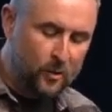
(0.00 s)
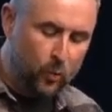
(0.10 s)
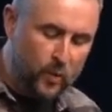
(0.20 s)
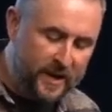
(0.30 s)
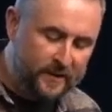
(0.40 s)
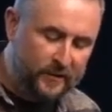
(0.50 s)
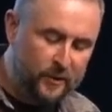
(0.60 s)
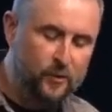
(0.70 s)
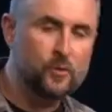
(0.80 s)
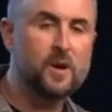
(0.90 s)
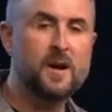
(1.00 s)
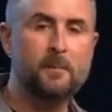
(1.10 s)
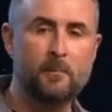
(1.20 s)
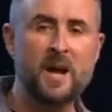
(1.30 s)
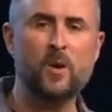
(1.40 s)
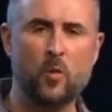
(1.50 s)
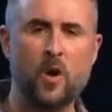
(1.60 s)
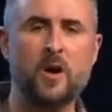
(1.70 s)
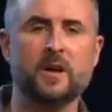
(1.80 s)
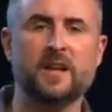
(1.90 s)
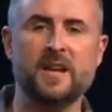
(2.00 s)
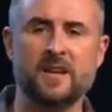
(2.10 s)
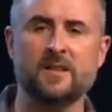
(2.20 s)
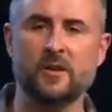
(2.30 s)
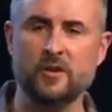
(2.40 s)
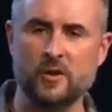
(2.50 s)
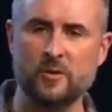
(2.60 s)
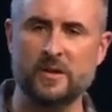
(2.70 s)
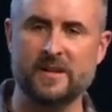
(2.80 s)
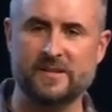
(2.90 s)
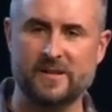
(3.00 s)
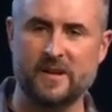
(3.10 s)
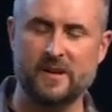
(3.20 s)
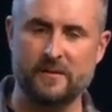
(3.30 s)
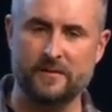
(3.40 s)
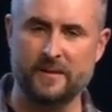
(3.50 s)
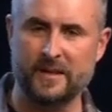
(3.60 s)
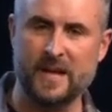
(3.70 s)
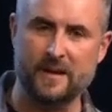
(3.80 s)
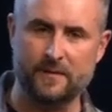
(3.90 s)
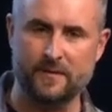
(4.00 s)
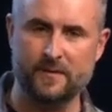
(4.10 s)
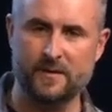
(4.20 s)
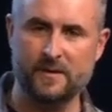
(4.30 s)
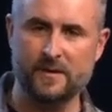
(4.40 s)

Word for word: we too might walk in the newness of life.